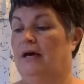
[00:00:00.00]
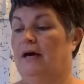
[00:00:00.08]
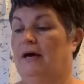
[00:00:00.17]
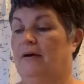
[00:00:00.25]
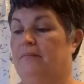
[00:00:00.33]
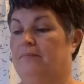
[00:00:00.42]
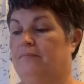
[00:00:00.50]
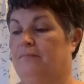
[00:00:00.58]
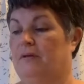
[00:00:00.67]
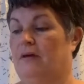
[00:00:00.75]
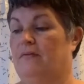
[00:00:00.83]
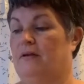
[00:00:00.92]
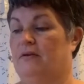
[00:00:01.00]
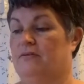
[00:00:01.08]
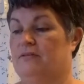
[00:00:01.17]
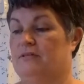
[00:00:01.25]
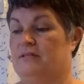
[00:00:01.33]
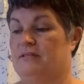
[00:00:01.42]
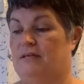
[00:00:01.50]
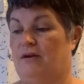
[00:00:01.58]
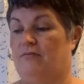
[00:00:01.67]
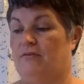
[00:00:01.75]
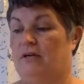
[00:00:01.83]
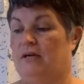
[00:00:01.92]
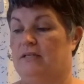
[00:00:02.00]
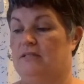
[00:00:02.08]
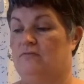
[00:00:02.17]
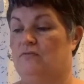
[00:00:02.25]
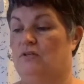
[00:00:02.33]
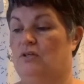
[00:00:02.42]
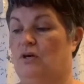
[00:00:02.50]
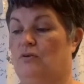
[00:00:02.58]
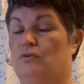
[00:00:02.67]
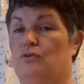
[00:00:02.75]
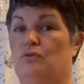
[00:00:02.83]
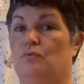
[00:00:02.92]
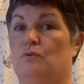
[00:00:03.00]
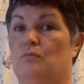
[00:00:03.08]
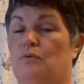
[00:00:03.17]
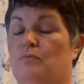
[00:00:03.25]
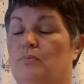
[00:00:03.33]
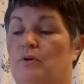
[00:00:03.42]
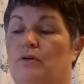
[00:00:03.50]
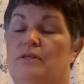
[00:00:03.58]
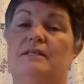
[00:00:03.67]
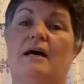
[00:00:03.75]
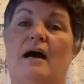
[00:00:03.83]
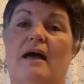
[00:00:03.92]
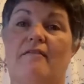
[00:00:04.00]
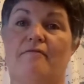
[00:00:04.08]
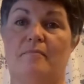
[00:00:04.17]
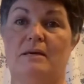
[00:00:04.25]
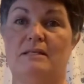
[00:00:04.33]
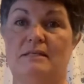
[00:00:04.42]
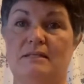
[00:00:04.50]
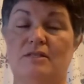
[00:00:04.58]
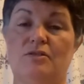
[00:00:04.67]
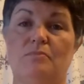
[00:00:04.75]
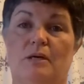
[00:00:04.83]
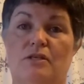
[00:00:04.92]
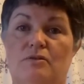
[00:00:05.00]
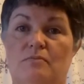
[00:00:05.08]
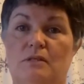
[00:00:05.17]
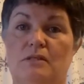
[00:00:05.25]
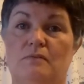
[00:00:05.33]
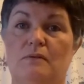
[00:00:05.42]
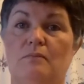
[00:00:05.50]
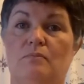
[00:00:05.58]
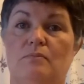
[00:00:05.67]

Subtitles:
And then on the self-reliance video to do with the wood burners, I have messaged my chimney sweep